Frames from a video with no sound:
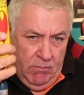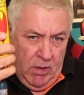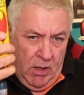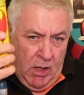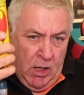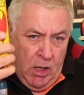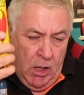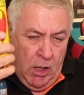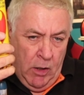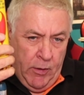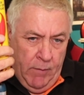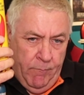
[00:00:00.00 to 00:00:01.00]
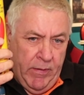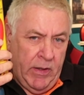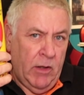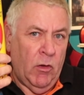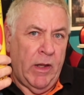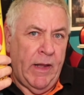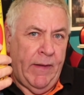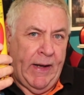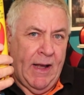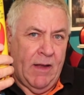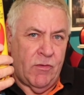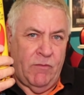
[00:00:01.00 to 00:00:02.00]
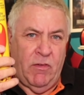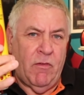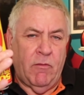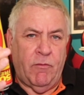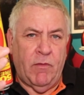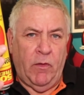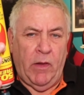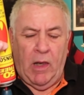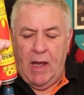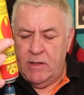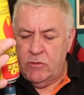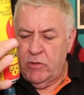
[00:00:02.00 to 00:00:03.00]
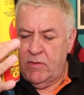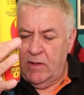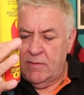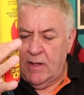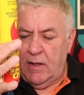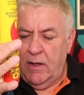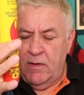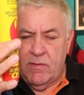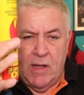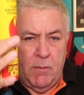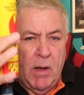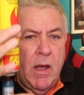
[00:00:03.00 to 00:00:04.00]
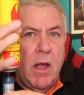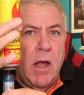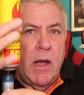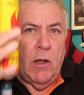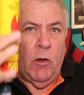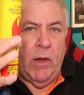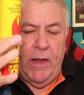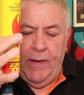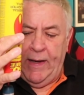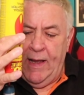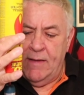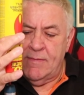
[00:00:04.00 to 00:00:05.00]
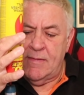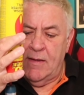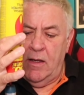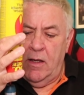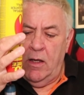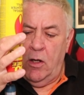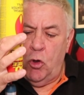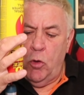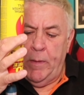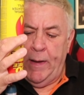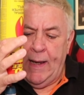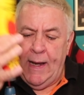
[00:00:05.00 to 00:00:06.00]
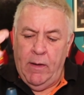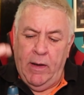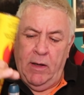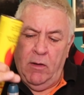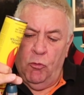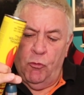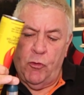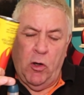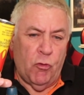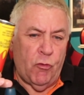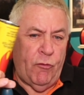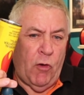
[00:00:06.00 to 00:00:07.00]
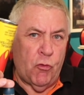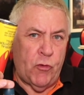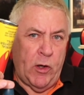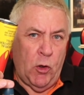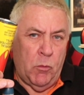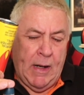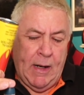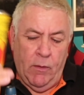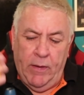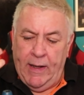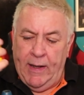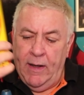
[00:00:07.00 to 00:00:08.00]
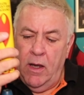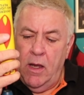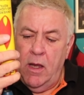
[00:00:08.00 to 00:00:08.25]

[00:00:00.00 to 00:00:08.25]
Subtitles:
hard. You'll hear the gas. If you've ever filled a lighter, it's exactly the same. You'll hear the gas coming out. It all starts frosting up round here,